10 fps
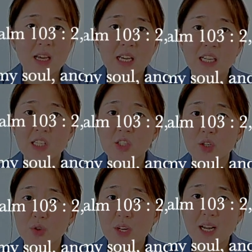He does
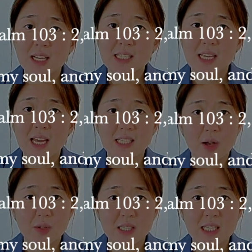not treat us as
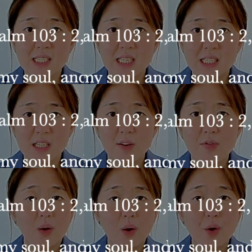our sins deserve
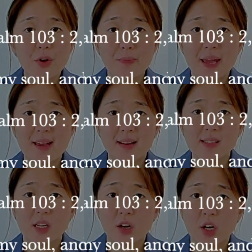or repay
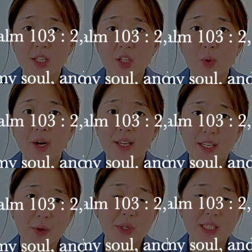us according to our
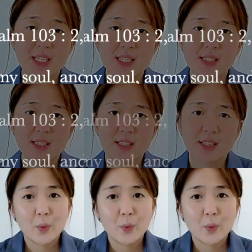iniquities."